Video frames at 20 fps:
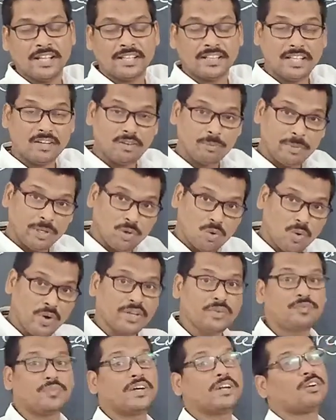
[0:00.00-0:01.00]
They will be
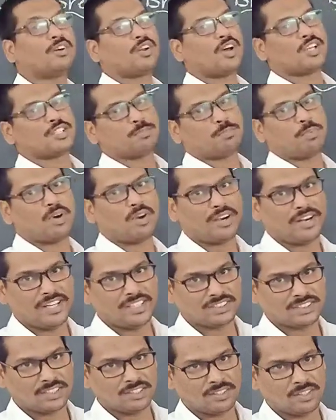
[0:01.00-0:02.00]
going for
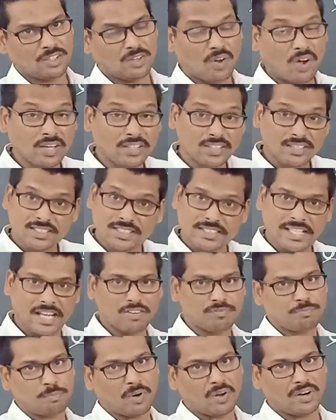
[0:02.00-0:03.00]
cross-pollination, not
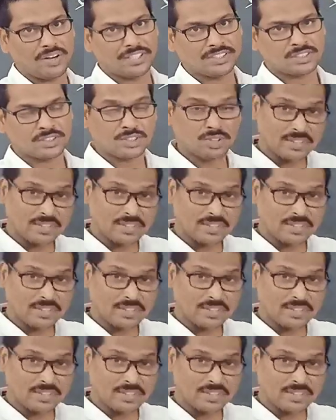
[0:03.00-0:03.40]
self-pollination.